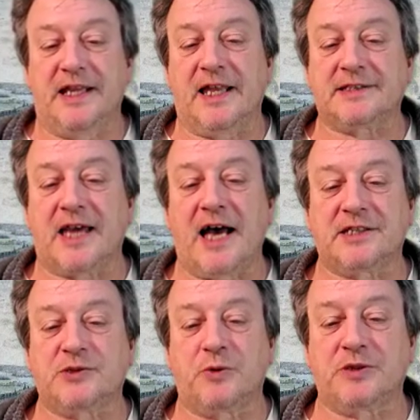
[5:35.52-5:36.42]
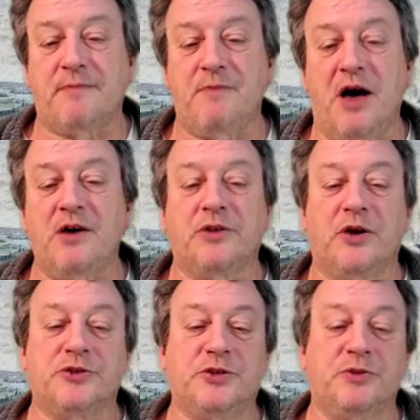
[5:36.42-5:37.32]
De las Casas was among
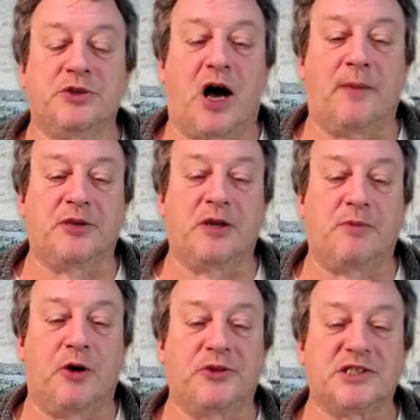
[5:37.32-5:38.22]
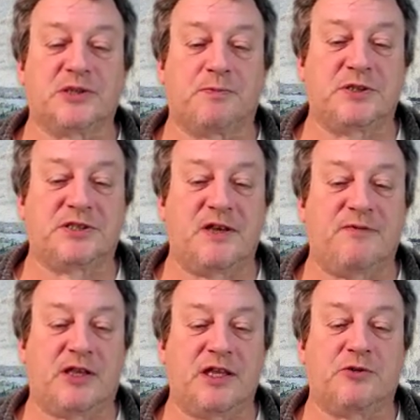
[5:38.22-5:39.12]
those who adopted both
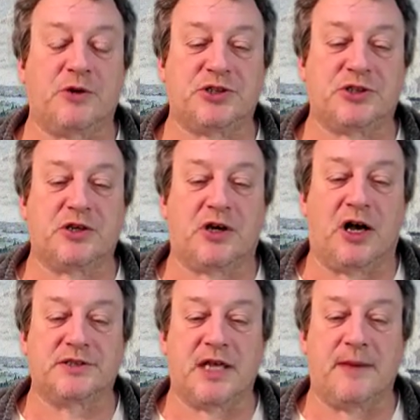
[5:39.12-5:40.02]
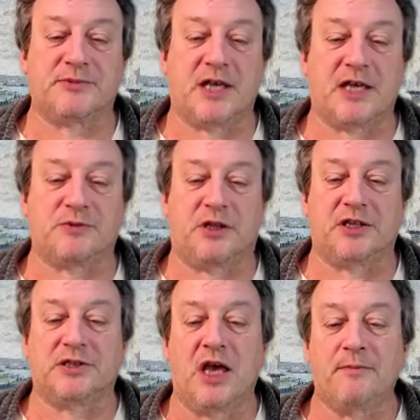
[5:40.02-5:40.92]
specifically Christian concepts as
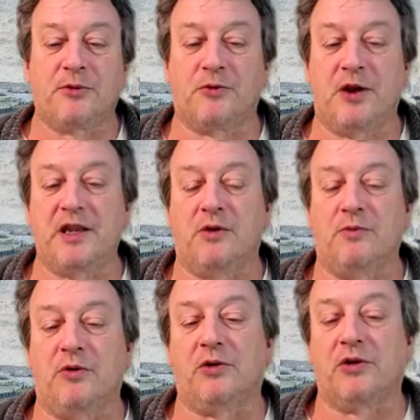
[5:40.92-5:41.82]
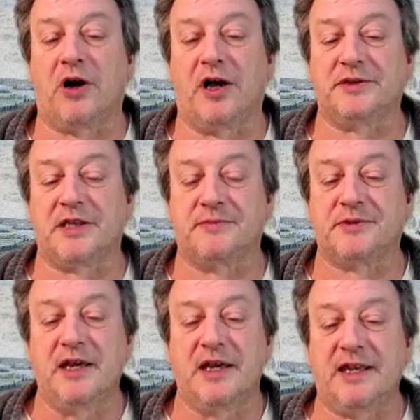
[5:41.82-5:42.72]
well as perennial moral
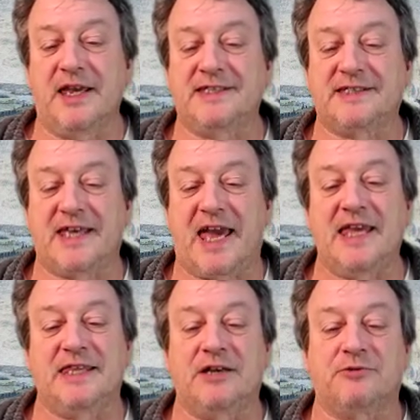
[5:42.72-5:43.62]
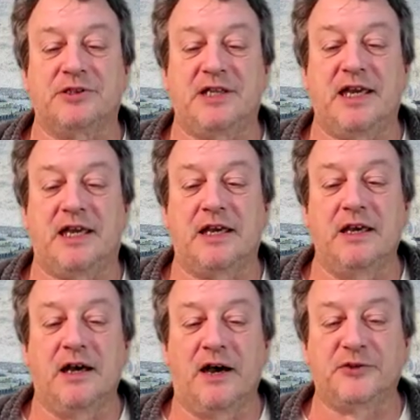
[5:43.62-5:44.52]
concepts in a scathing
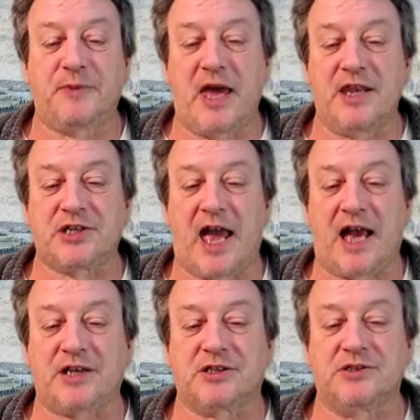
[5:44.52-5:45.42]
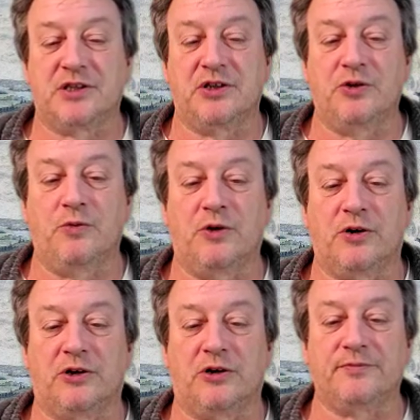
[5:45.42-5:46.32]
critique of Spanish actions in the New
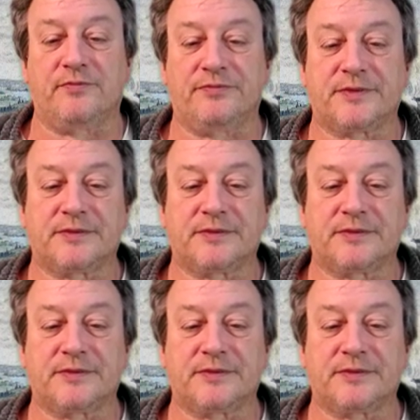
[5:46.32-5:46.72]
World.